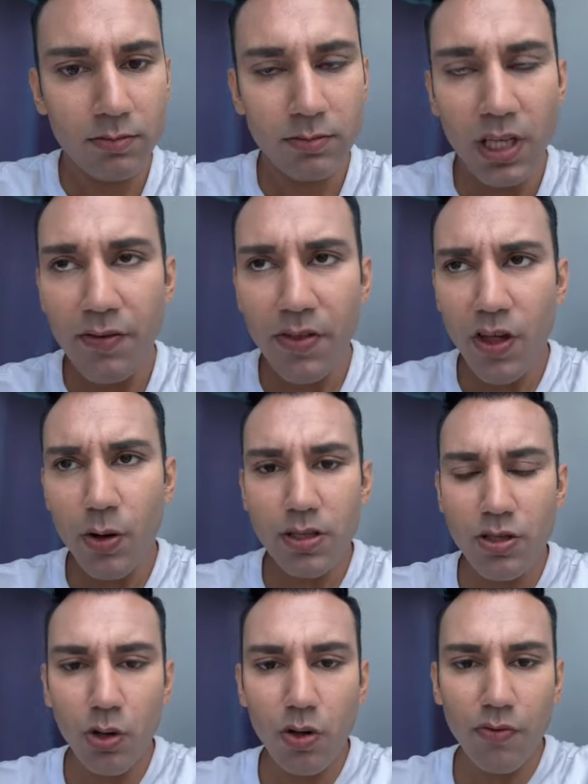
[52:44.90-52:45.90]
Even though
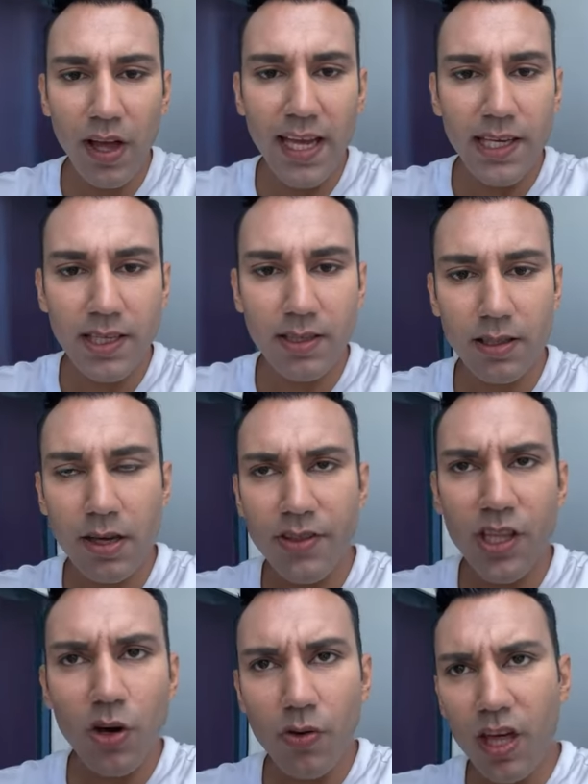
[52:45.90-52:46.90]
it's all fake,
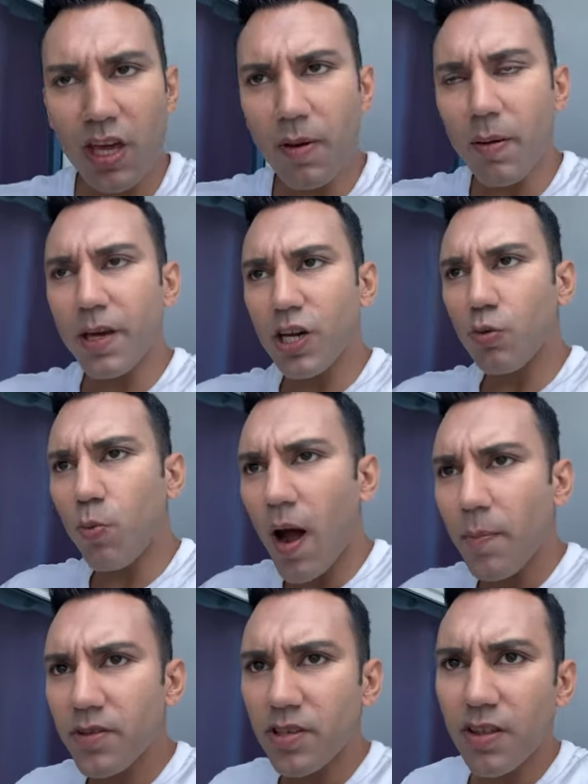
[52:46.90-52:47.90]
even though they may be
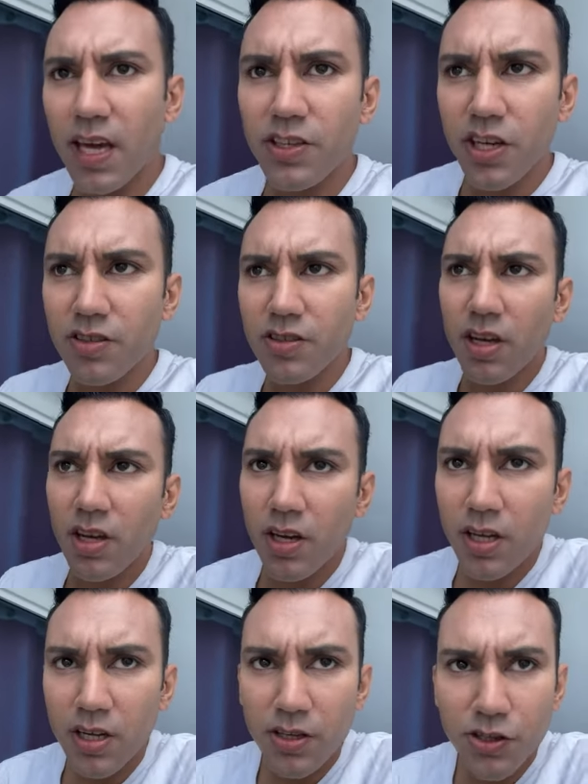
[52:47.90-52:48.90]
corrupt and they just
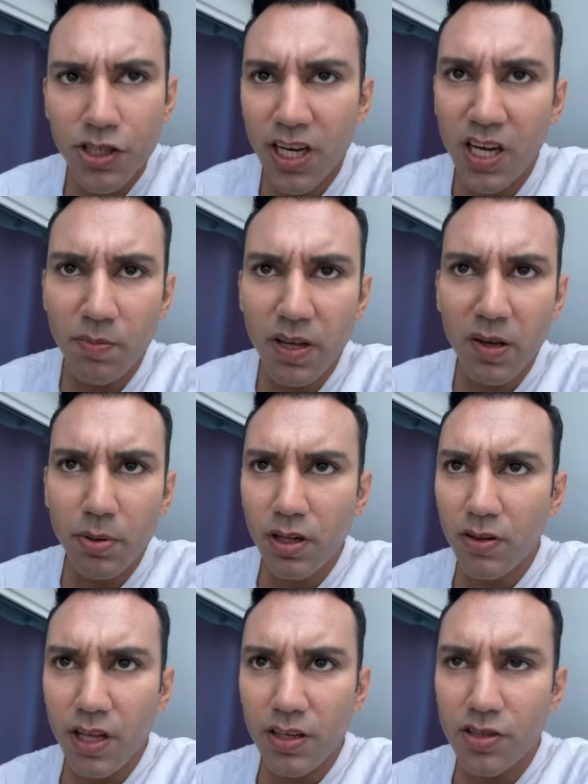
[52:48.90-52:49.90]
cheated
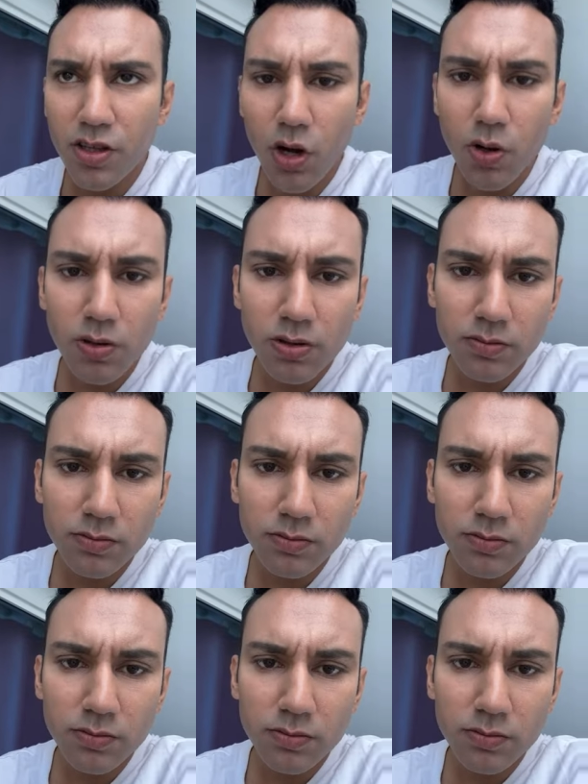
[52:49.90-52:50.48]
people, they stole.